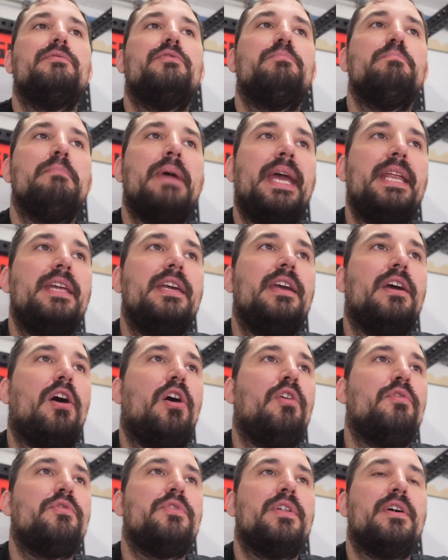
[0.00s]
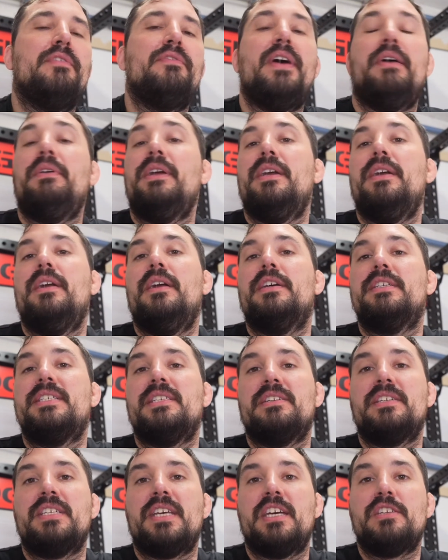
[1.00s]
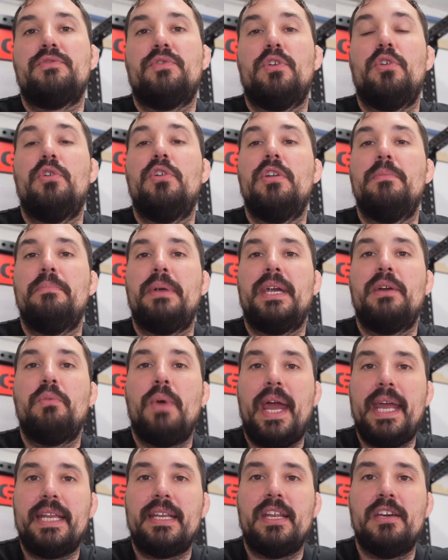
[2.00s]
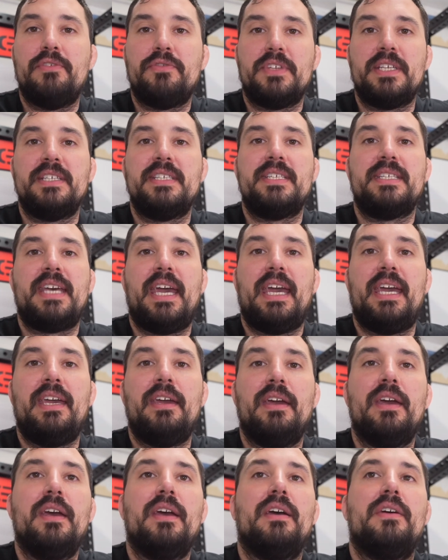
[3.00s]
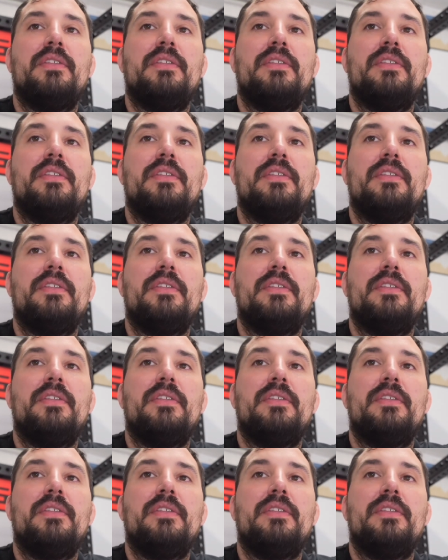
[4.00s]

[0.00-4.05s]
Many of the very successful Olympic weightlifters say